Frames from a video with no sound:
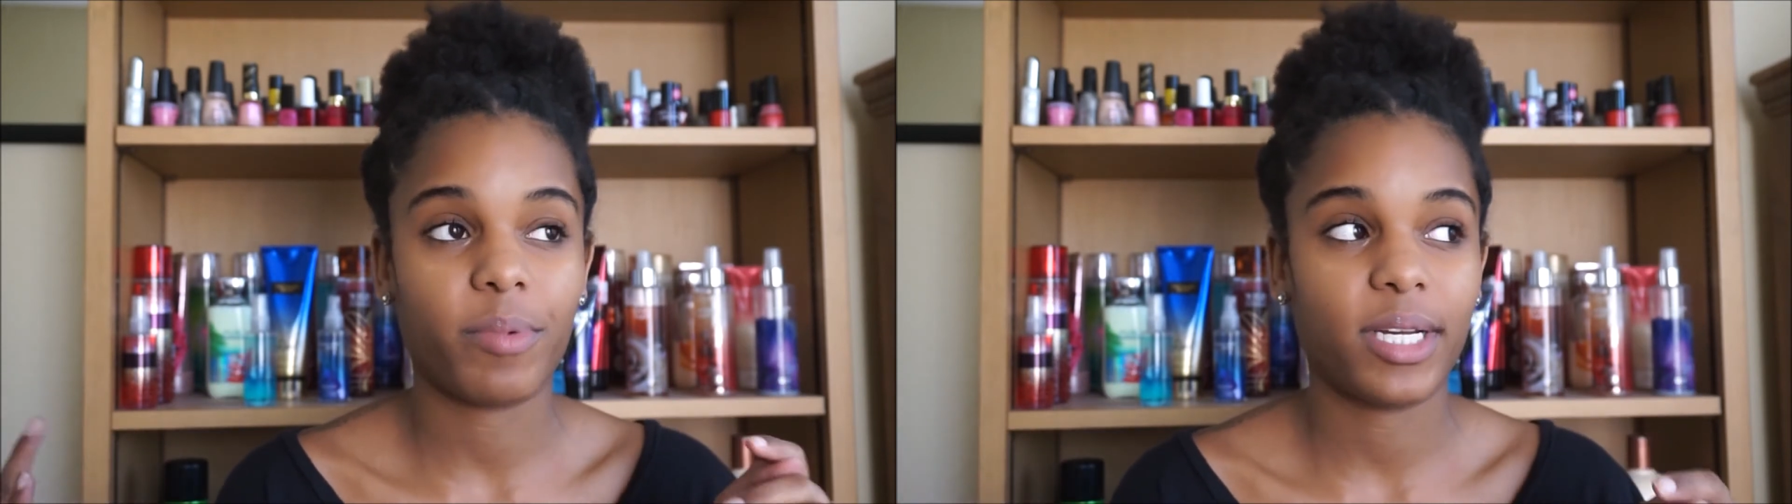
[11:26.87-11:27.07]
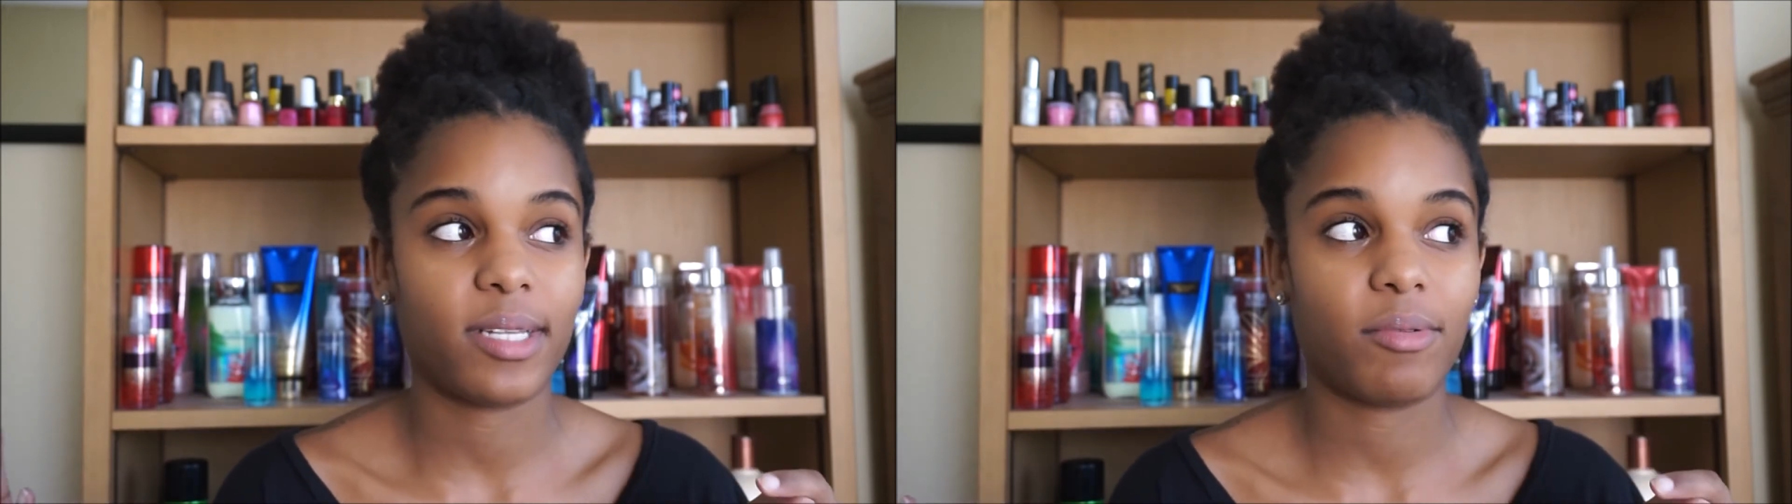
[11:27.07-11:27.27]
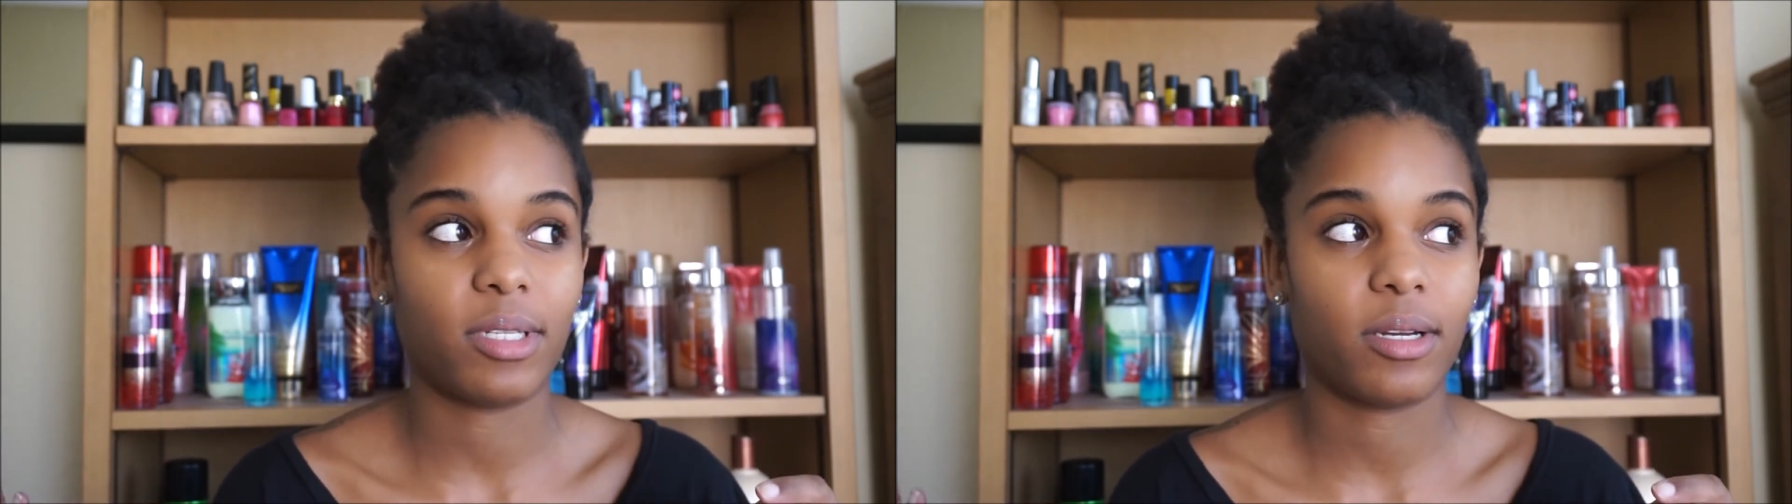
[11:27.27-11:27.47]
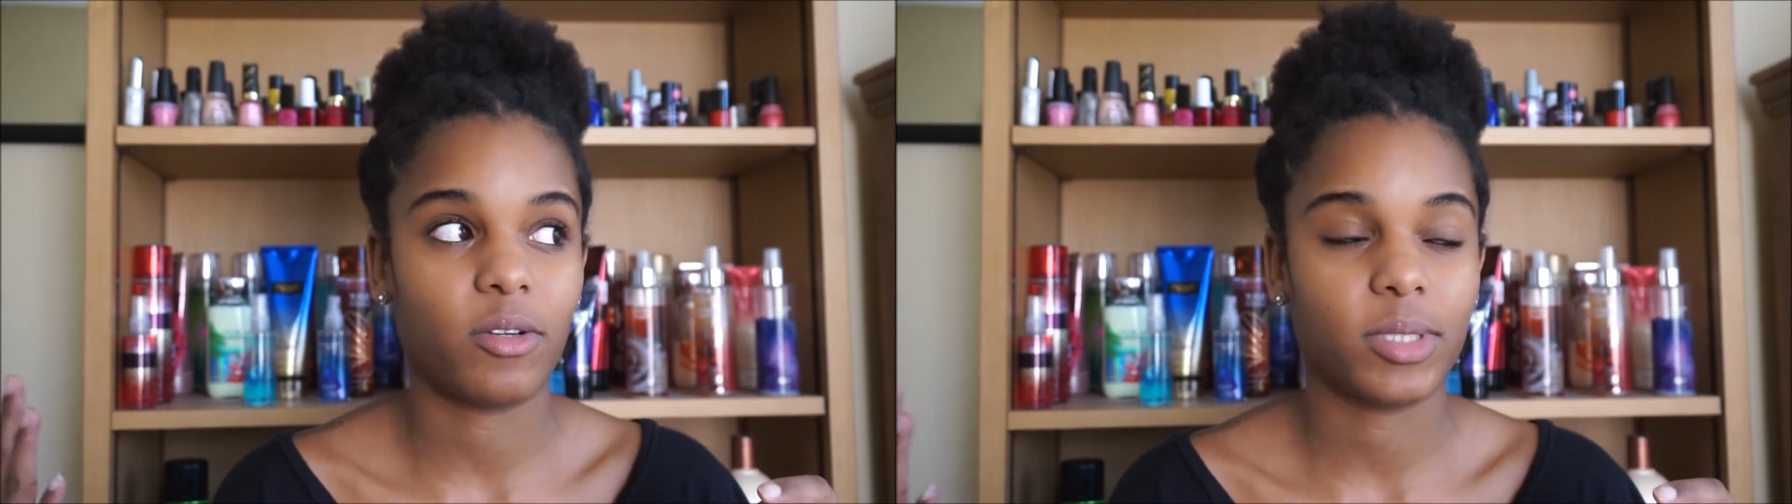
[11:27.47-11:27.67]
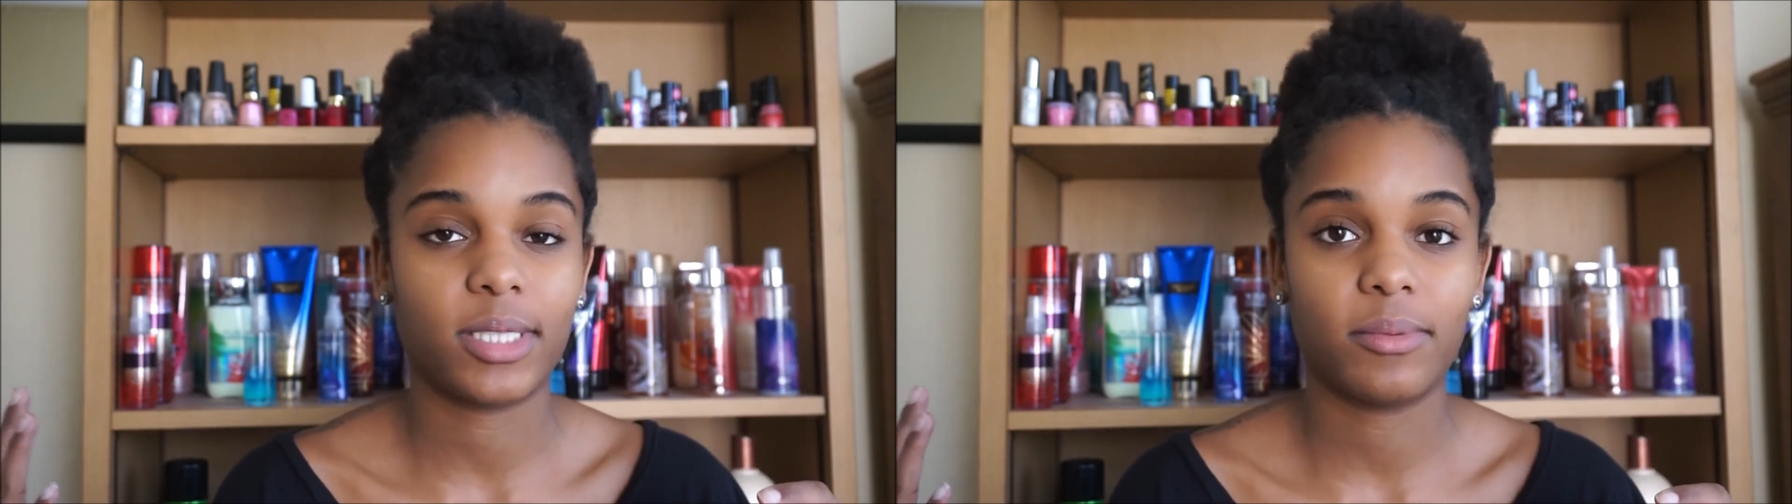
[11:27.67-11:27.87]
because I was like,
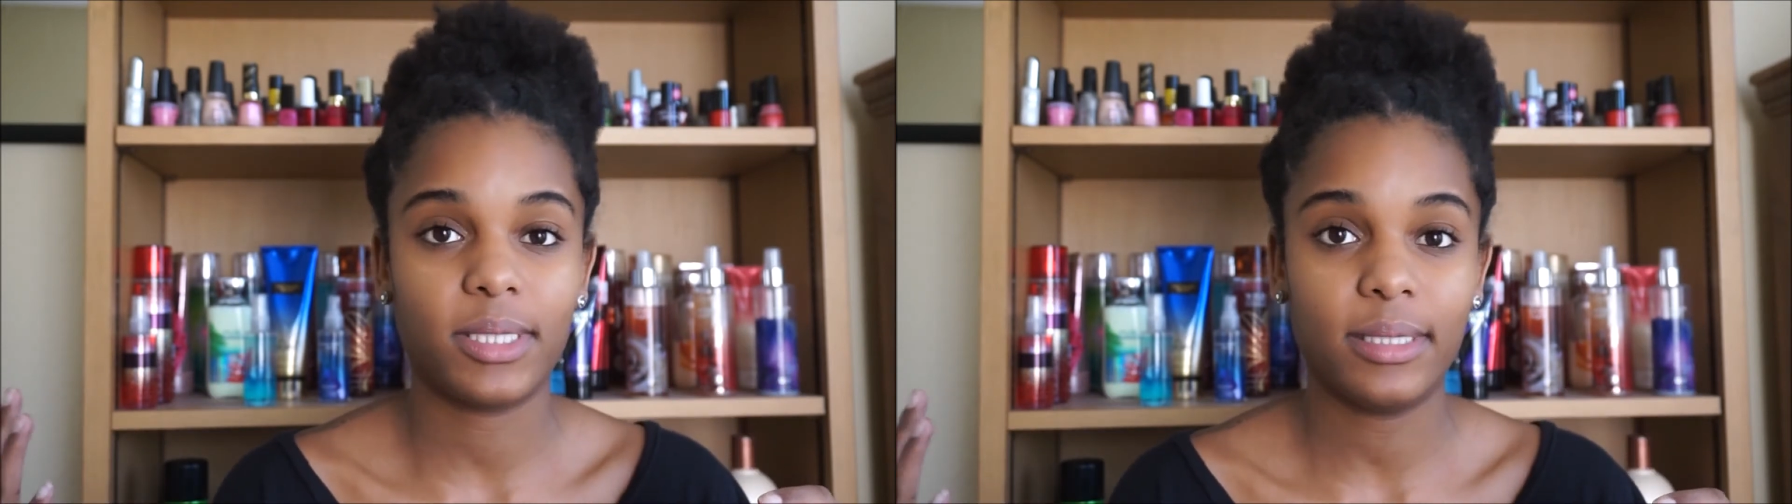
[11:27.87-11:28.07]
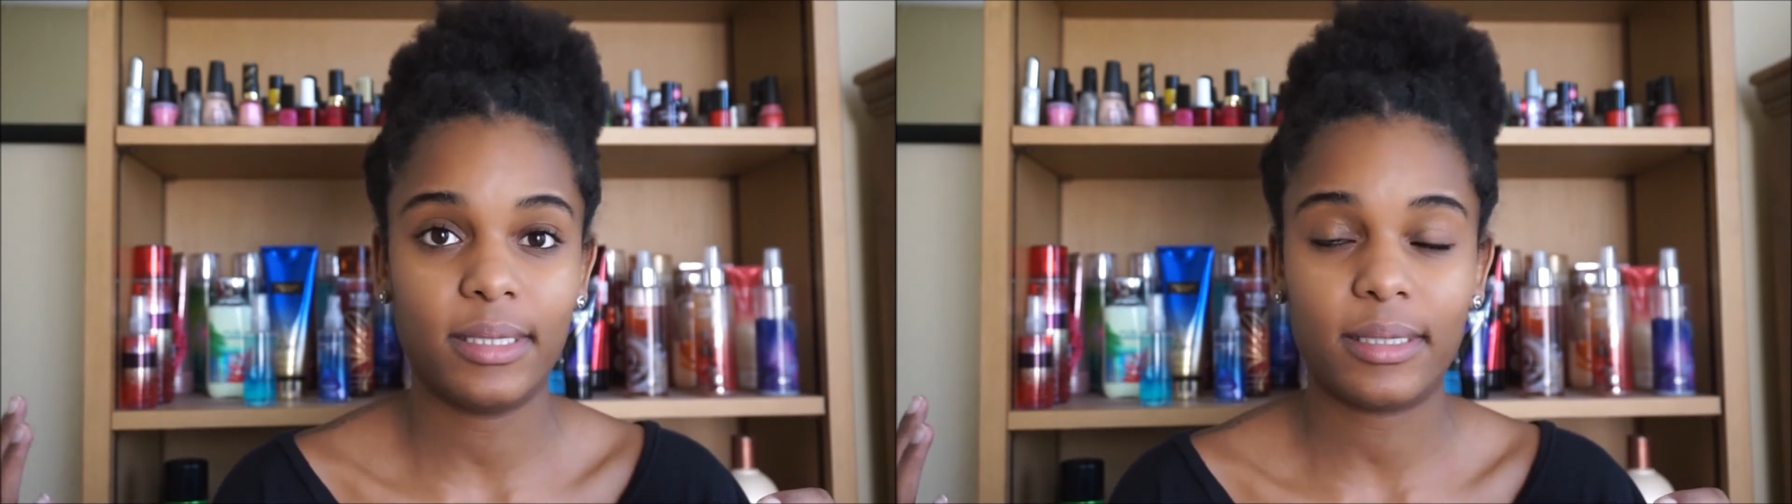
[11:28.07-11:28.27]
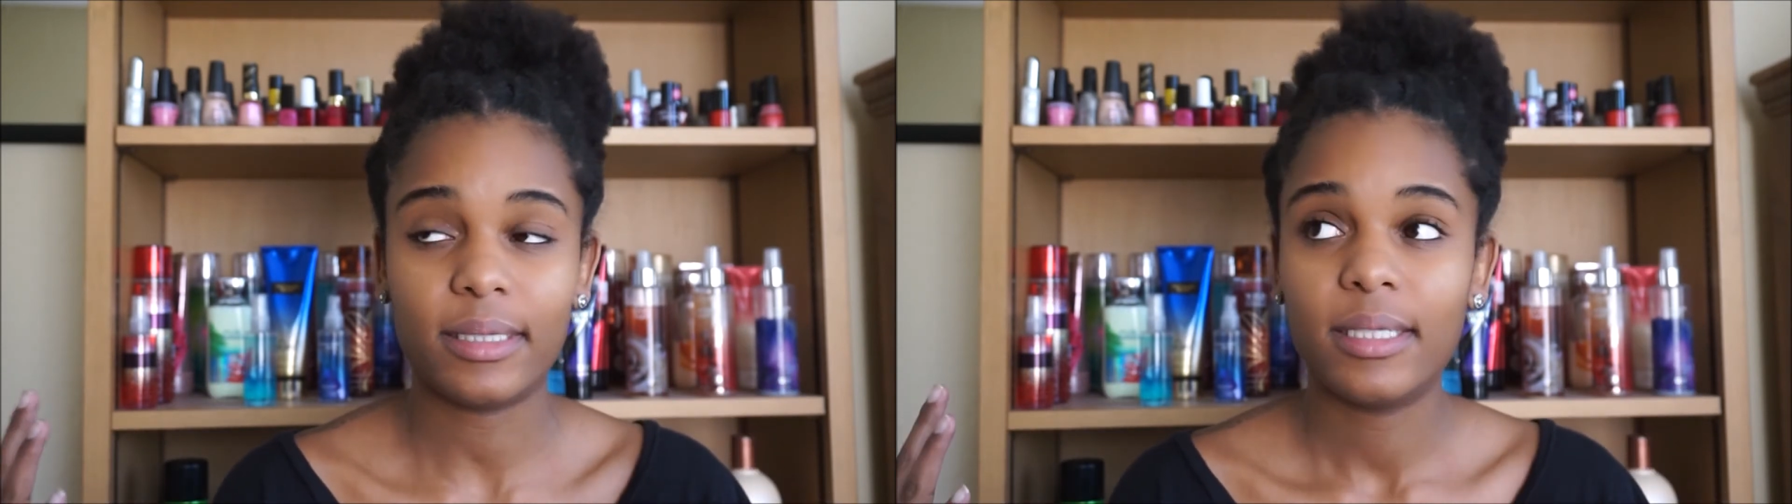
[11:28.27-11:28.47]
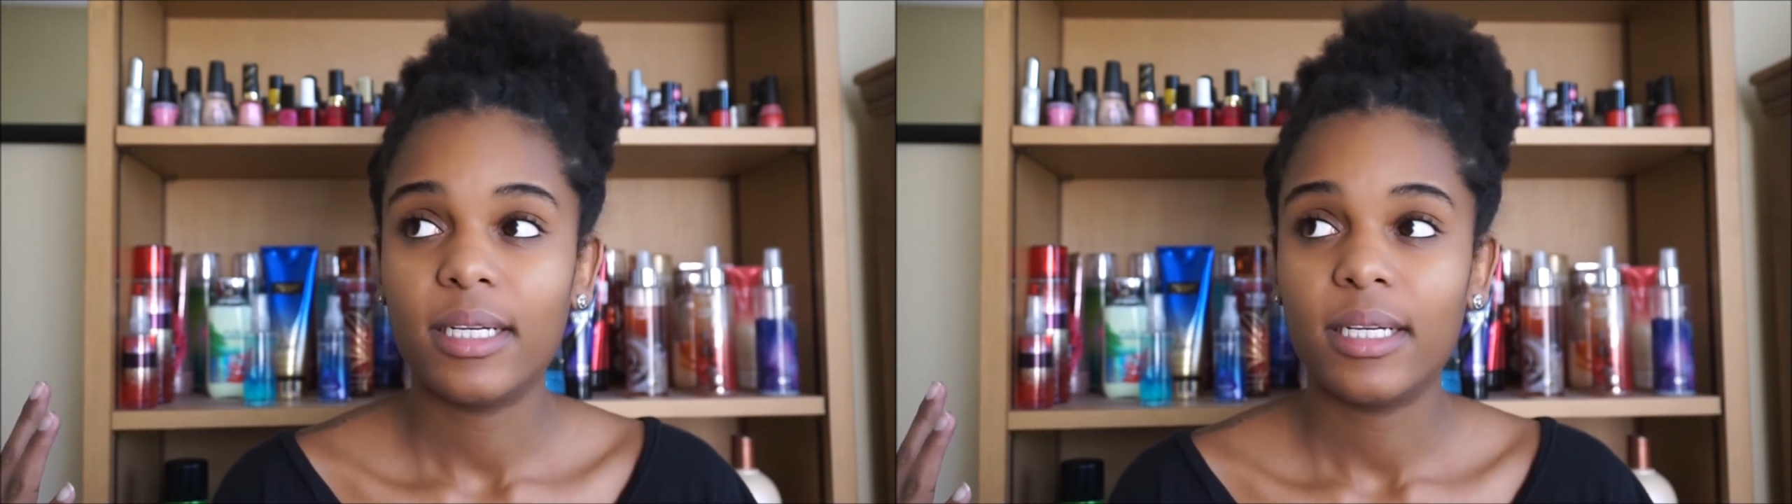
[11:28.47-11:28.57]
oh my god, what the heck?